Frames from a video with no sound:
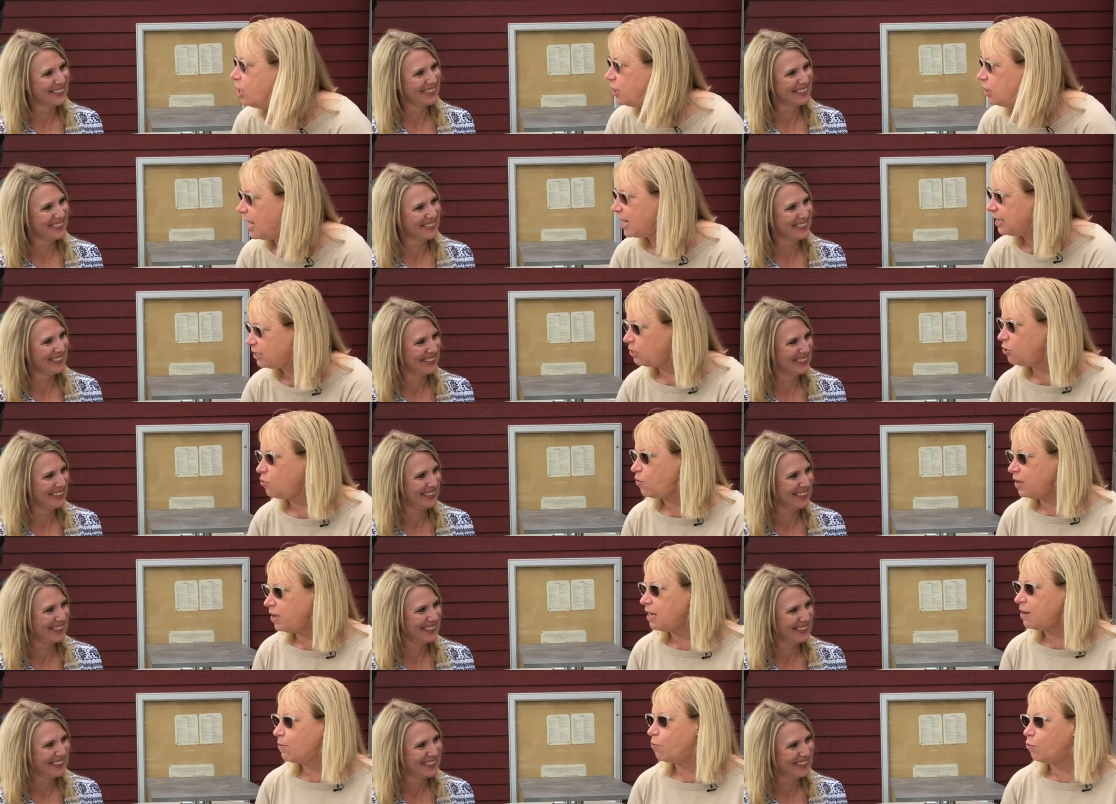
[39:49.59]
Speaker 1: That's, you
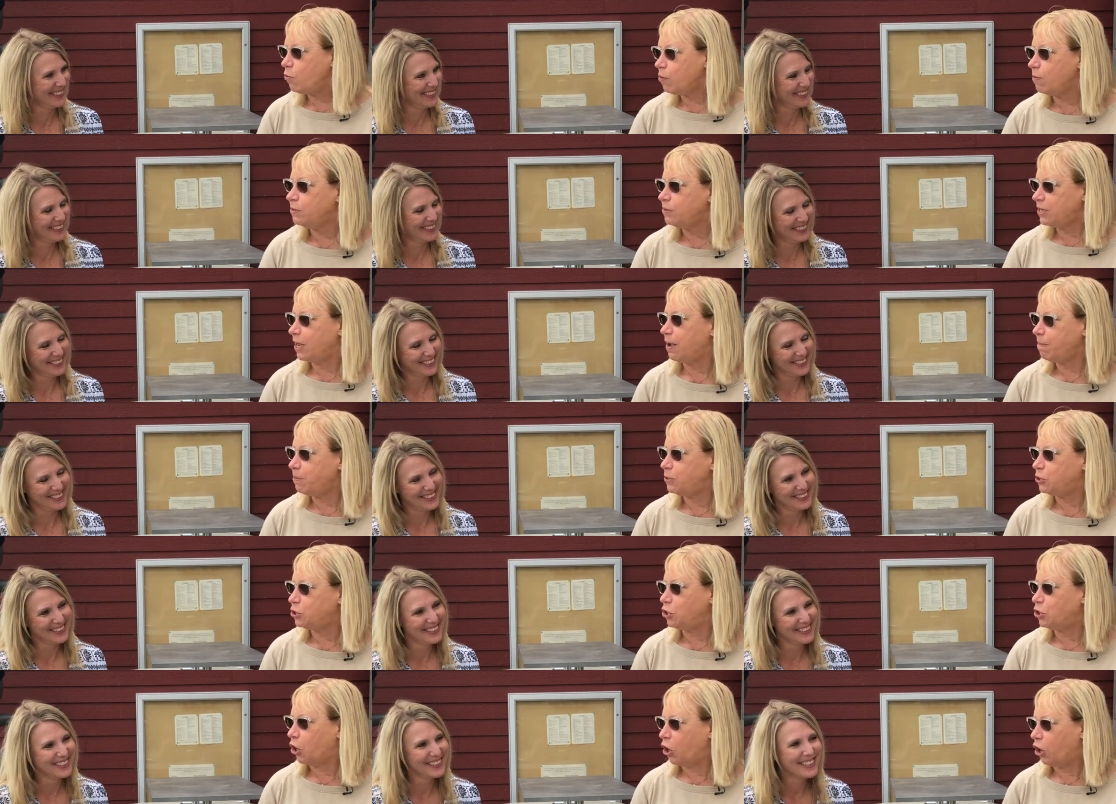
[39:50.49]
eat them room
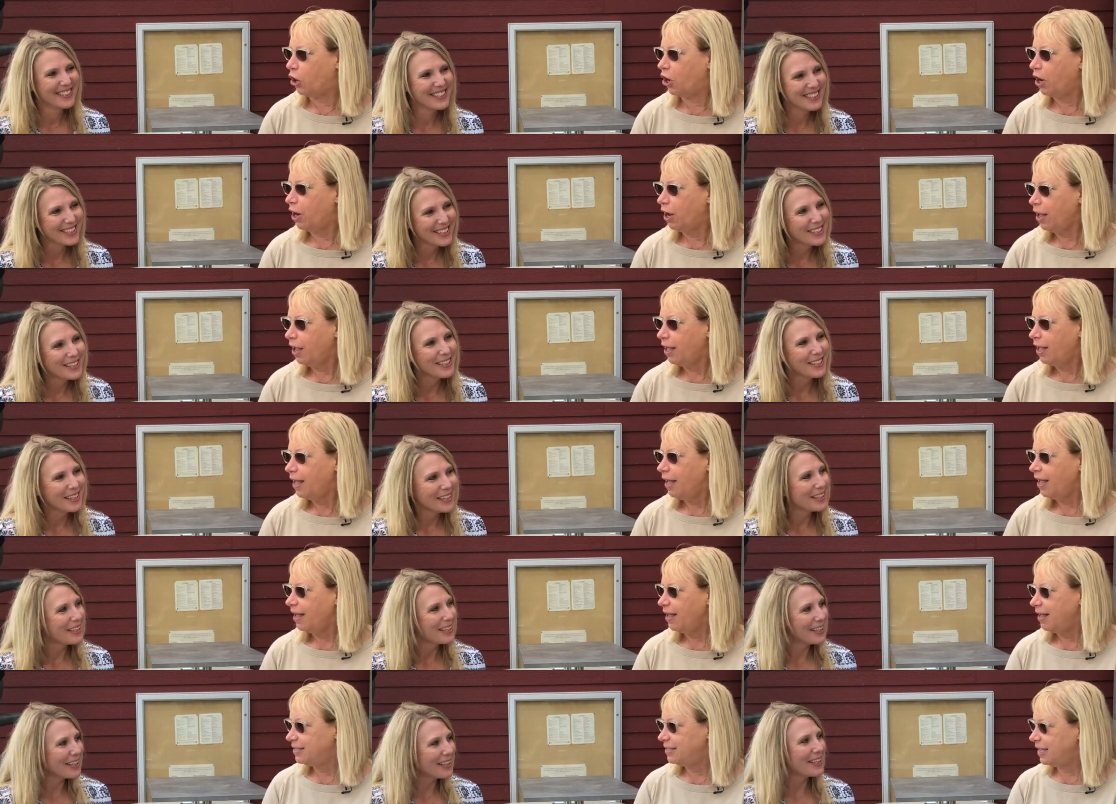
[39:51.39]
temperature.
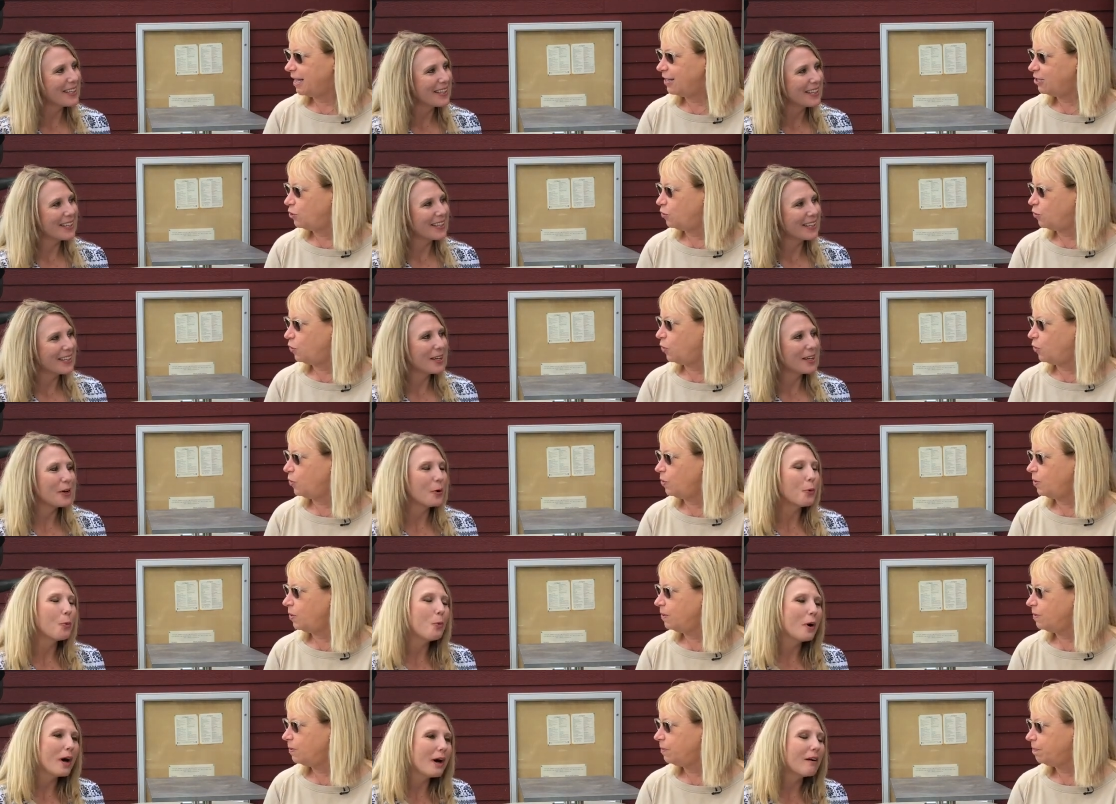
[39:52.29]
Is that true?
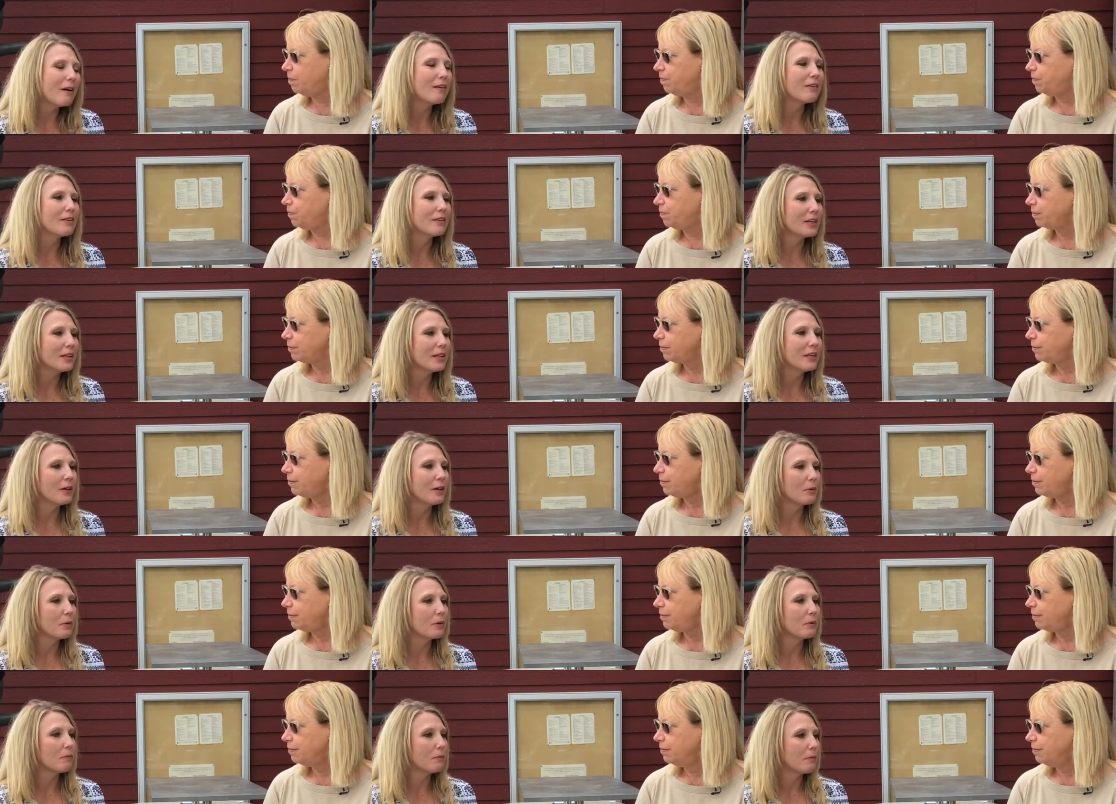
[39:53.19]
Speaker 2: Well, you
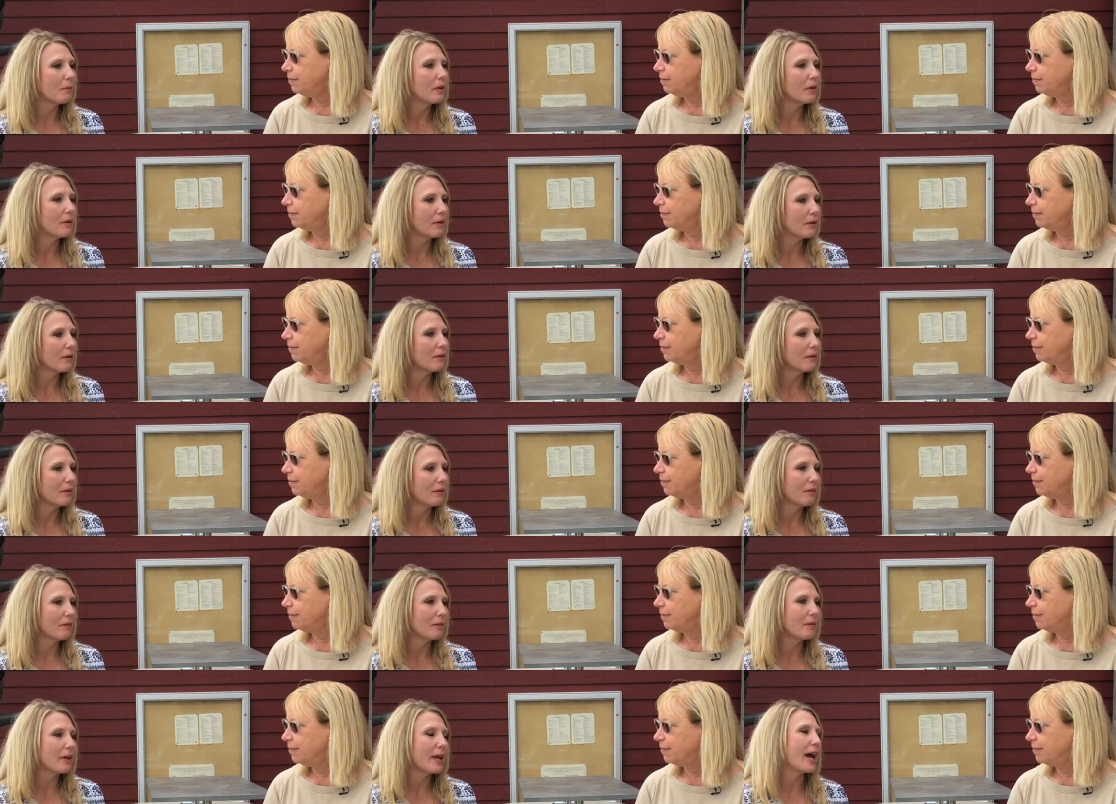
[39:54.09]
know,
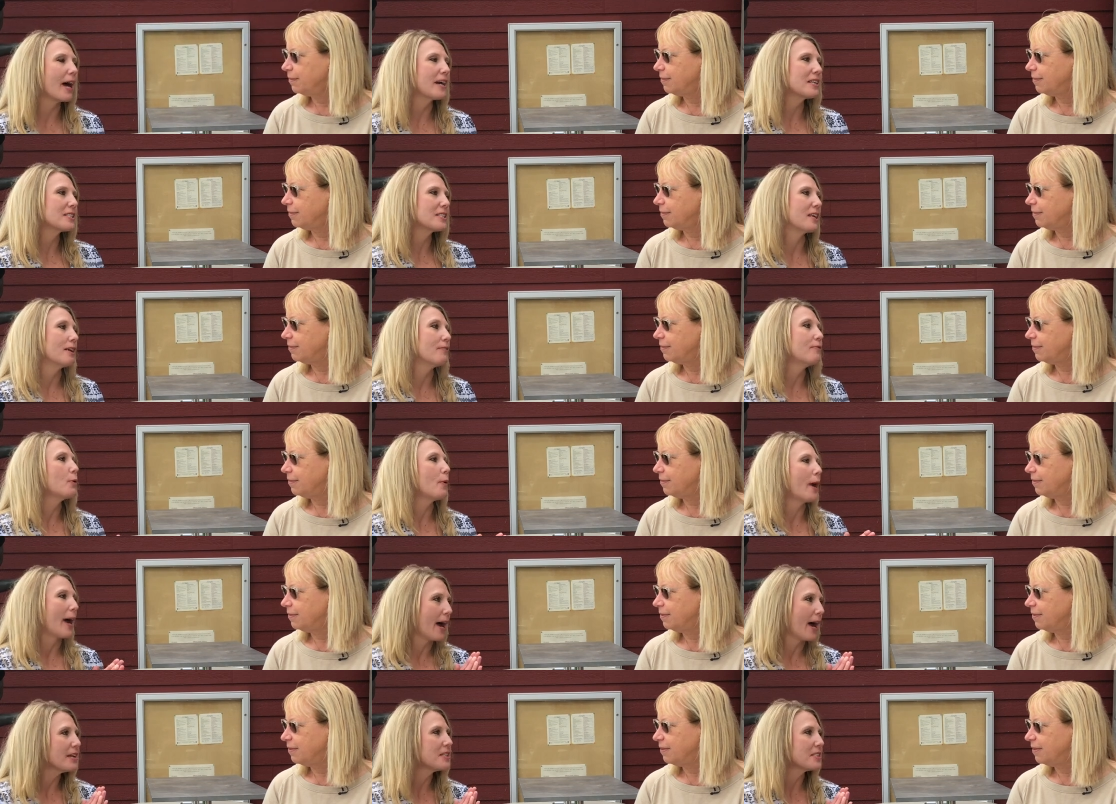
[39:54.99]
ask if you
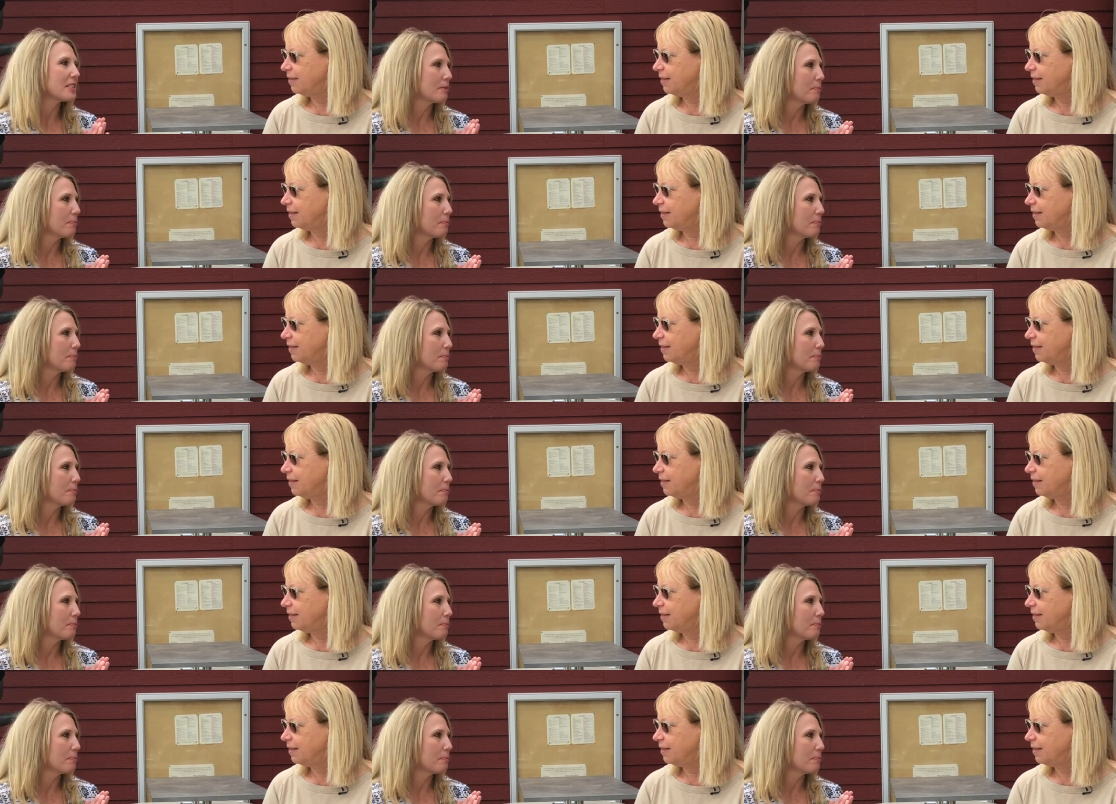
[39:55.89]
ask